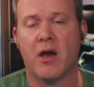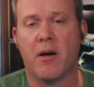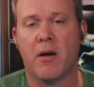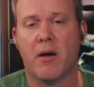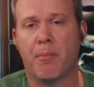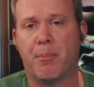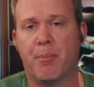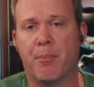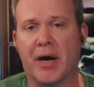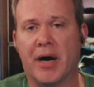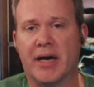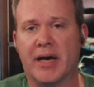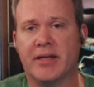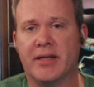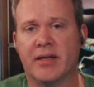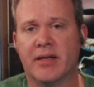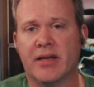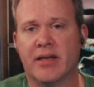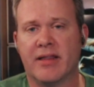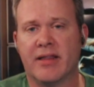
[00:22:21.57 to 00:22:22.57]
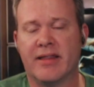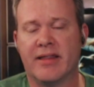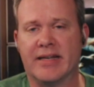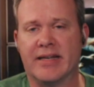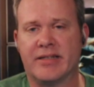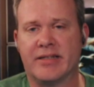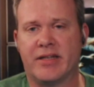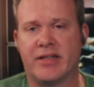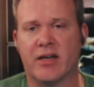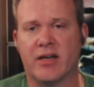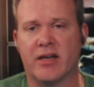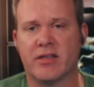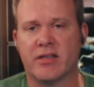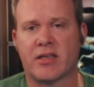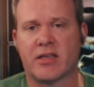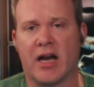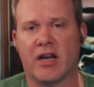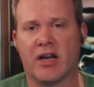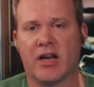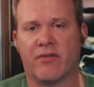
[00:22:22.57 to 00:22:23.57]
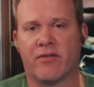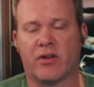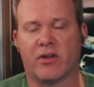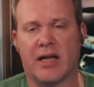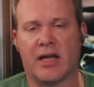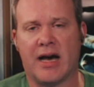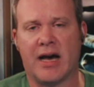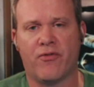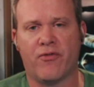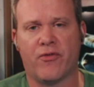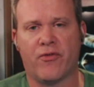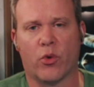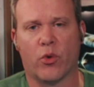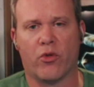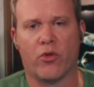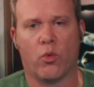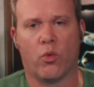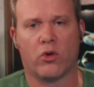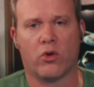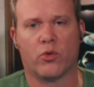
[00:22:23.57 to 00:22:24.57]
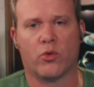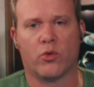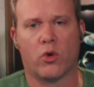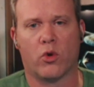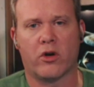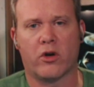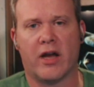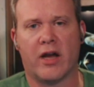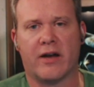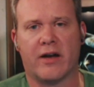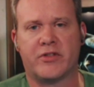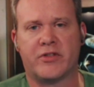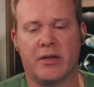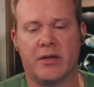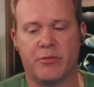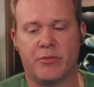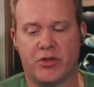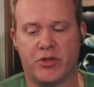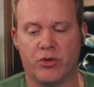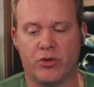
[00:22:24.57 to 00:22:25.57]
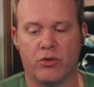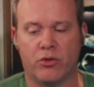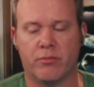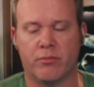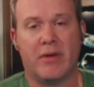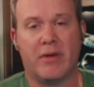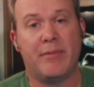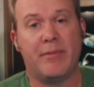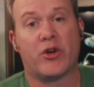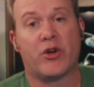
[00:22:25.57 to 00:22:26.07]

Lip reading: but that does kind of allow for the World of Warcraft team to maybe